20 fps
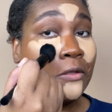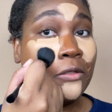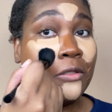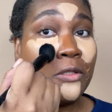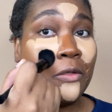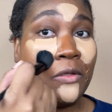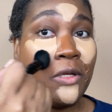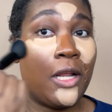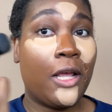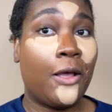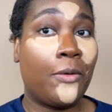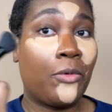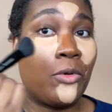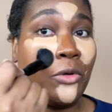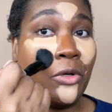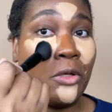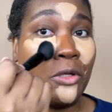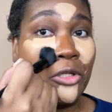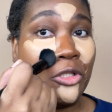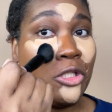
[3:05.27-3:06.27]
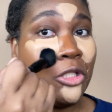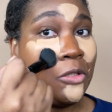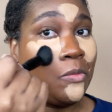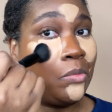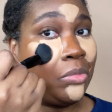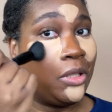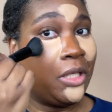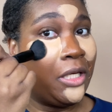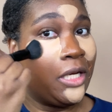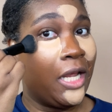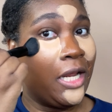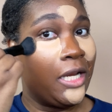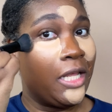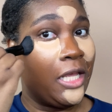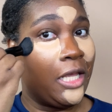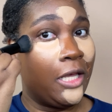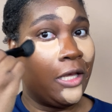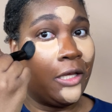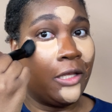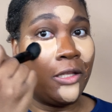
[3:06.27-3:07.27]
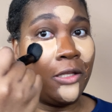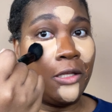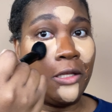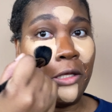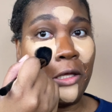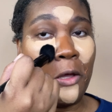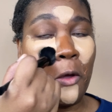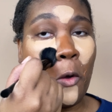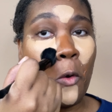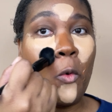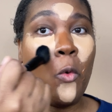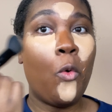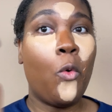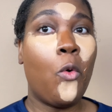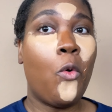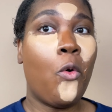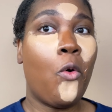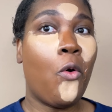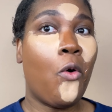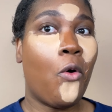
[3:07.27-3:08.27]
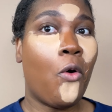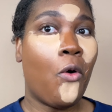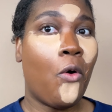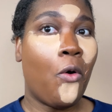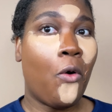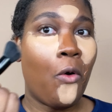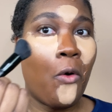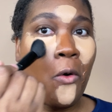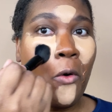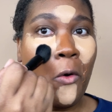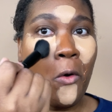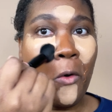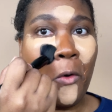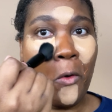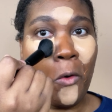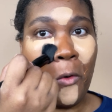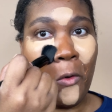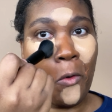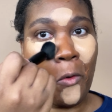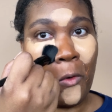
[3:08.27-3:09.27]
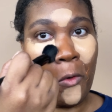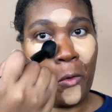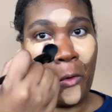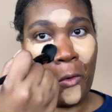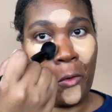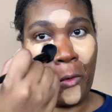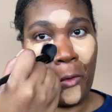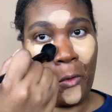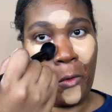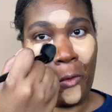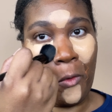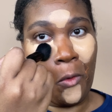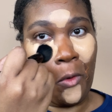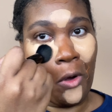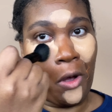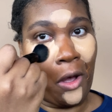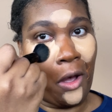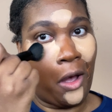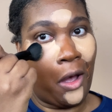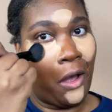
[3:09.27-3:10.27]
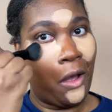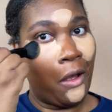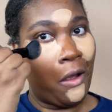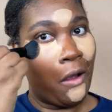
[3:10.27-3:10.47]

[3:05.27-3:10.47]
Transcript: So now I'm gonna just blend that in good. Ooh.